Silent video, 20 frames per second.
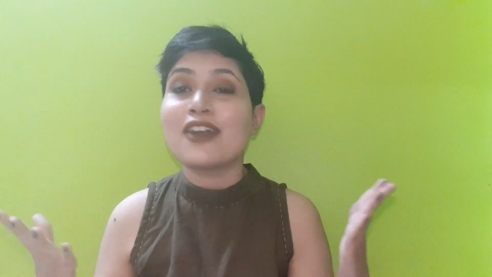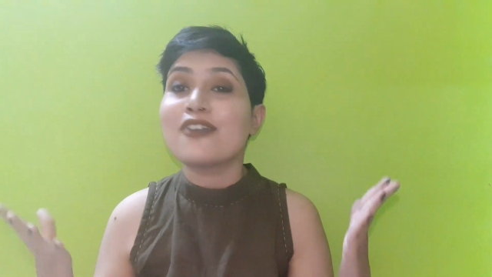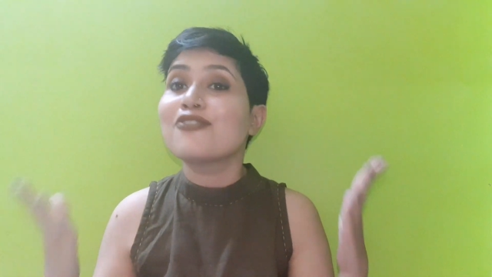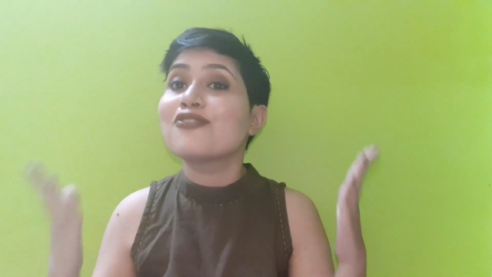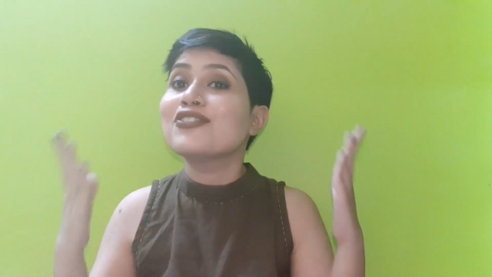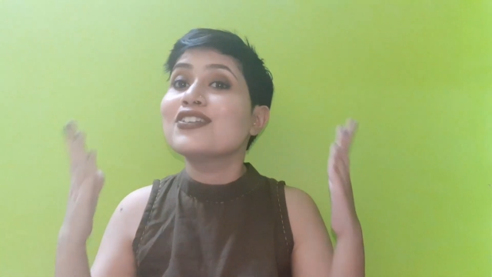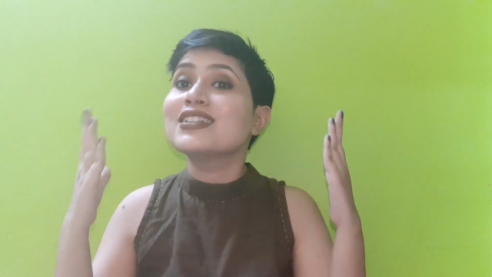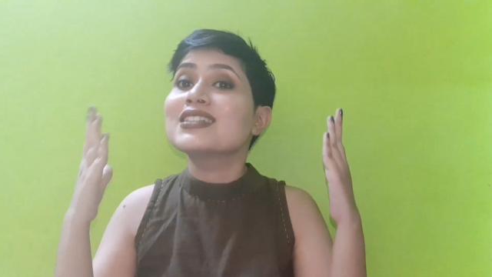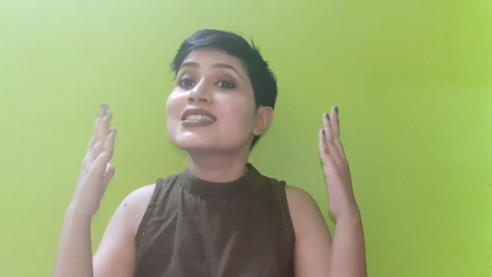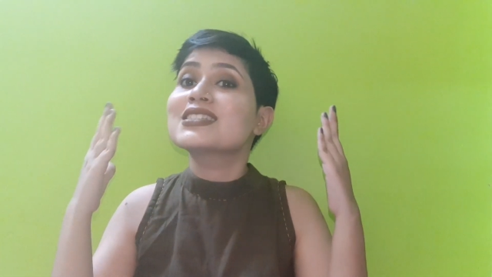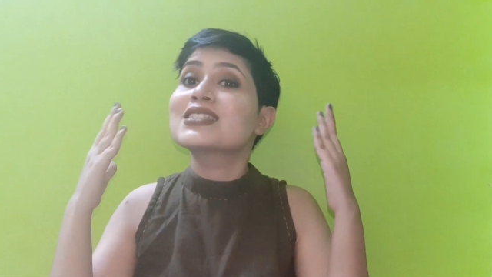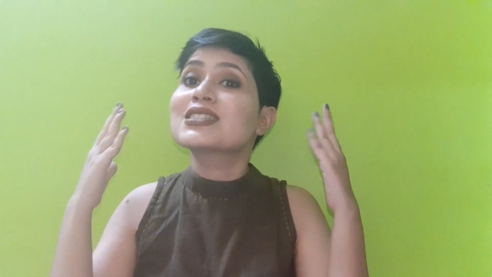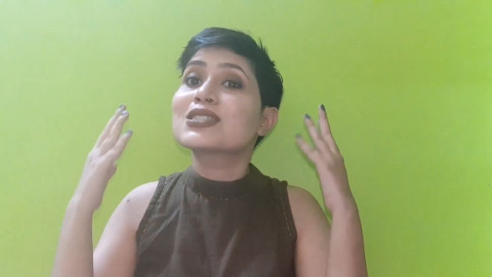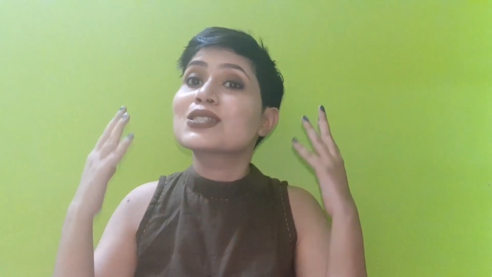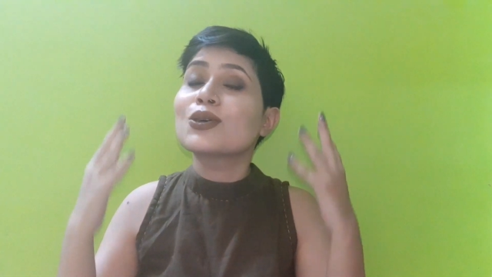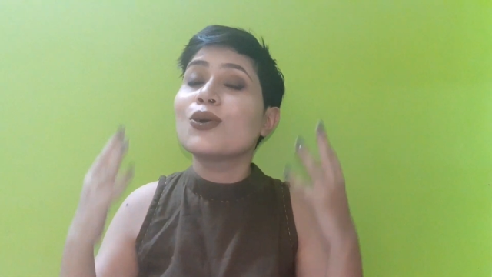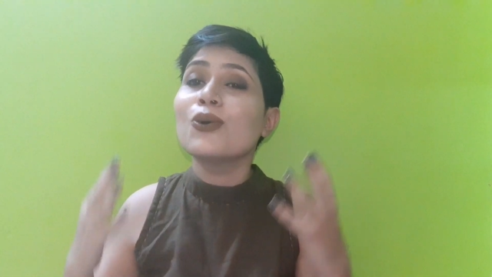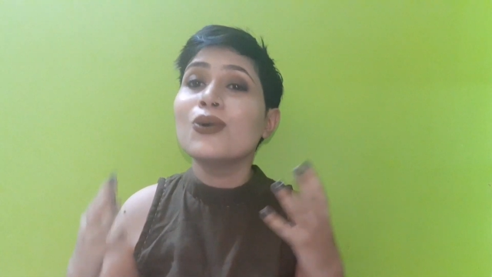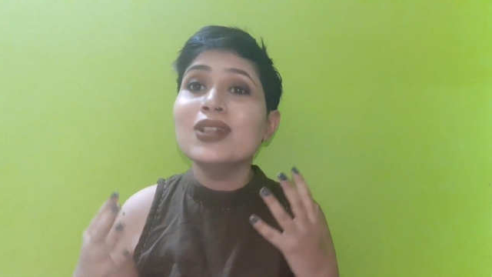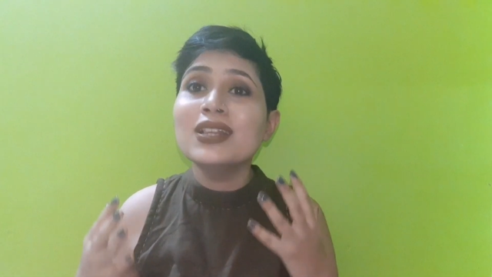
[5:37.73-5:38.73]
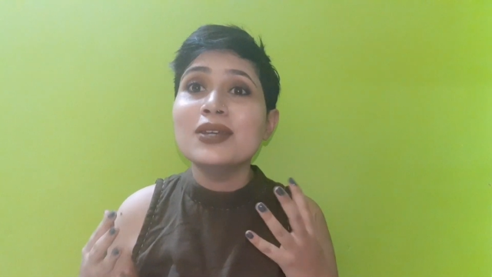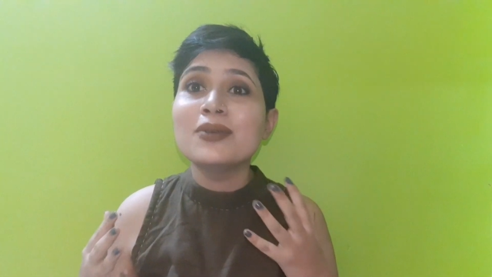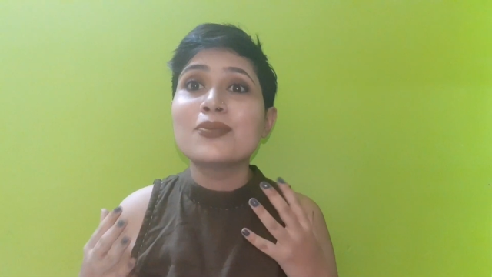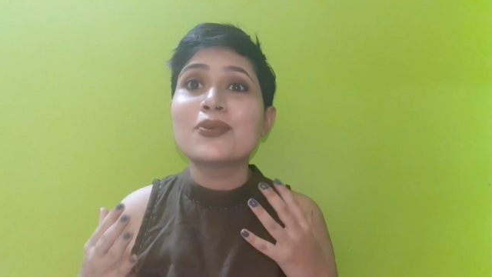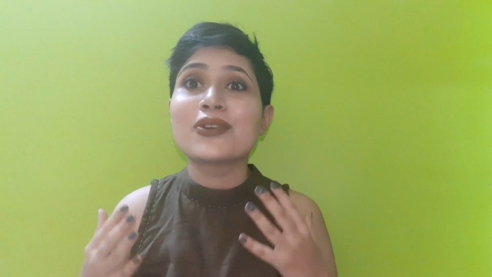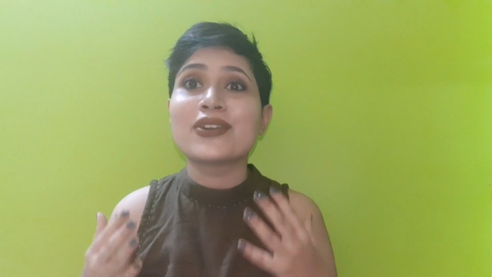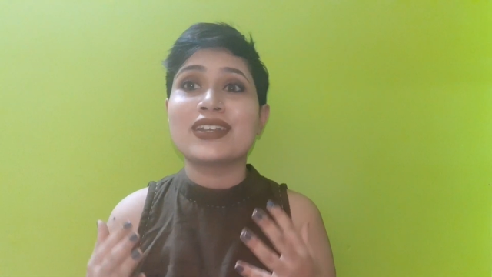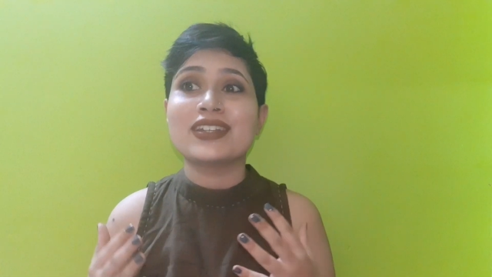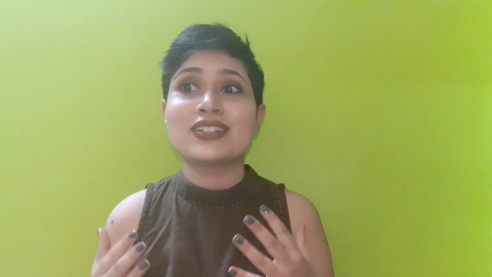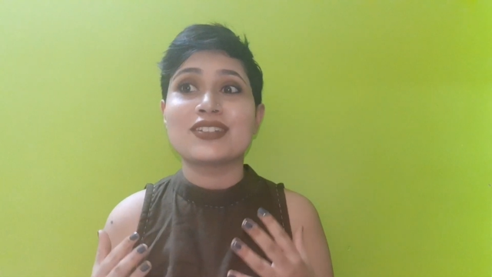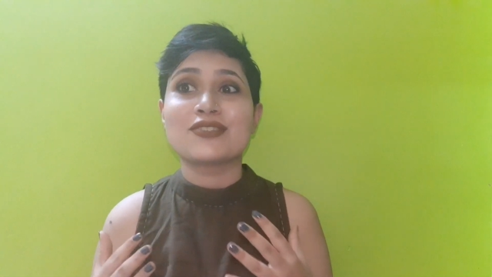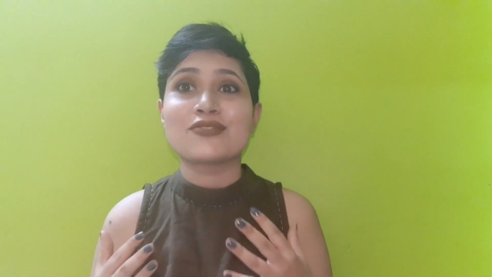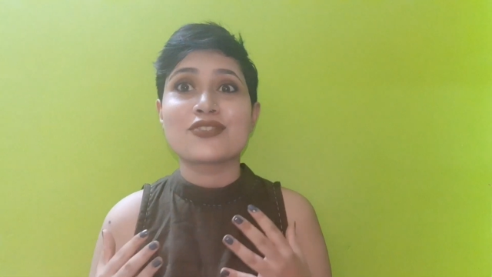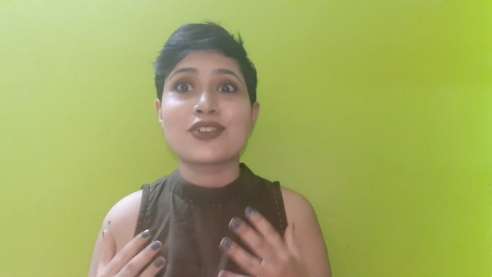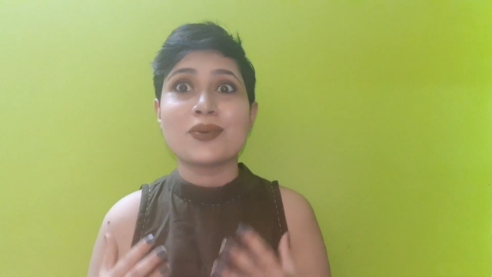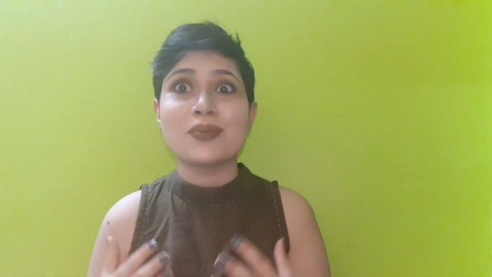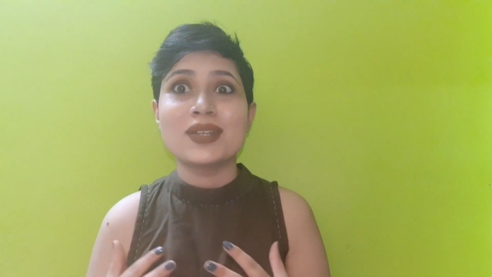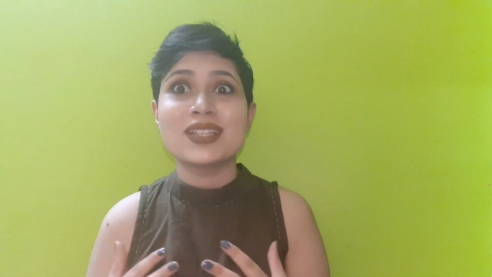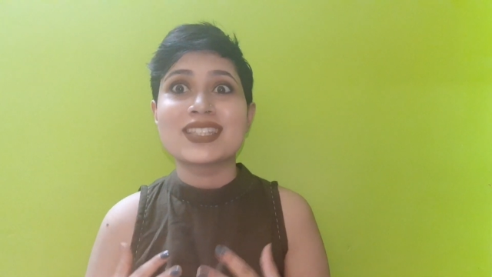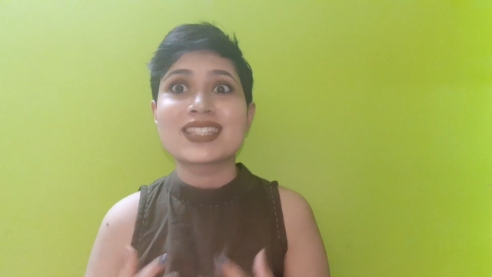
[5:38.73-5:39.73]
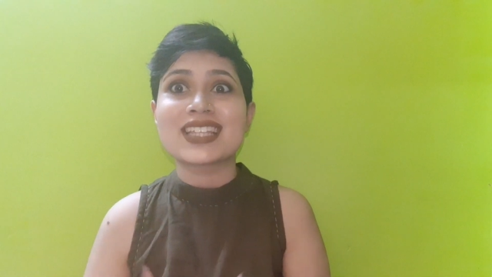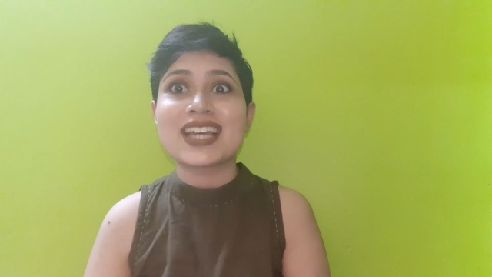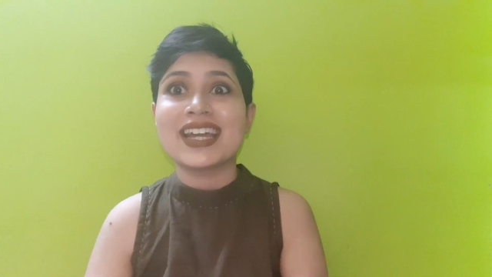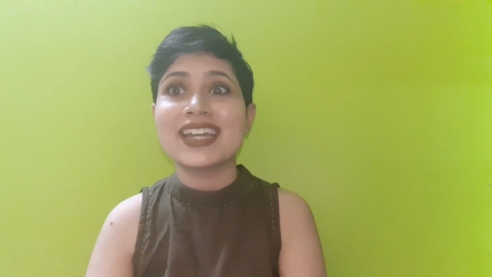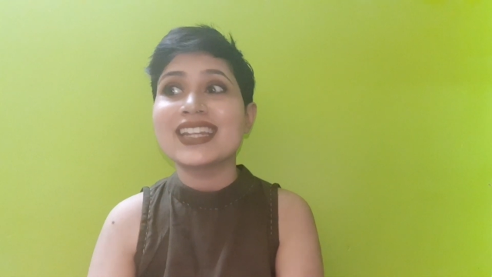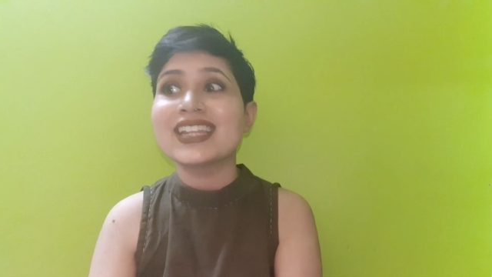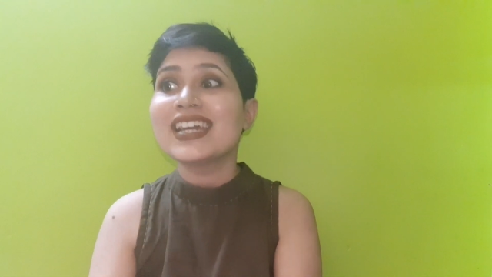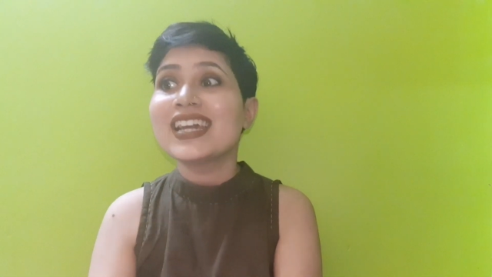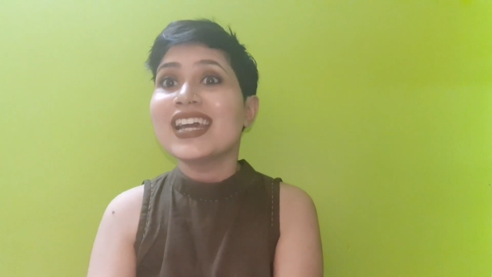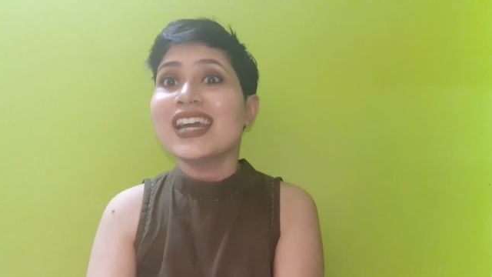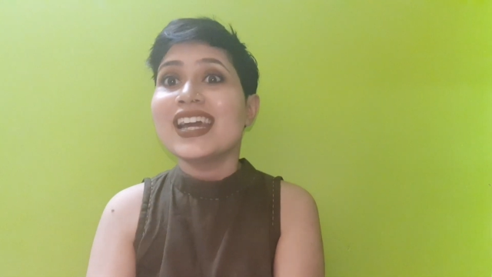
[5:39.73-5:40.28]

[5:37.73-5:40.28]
I feel so liberated from inside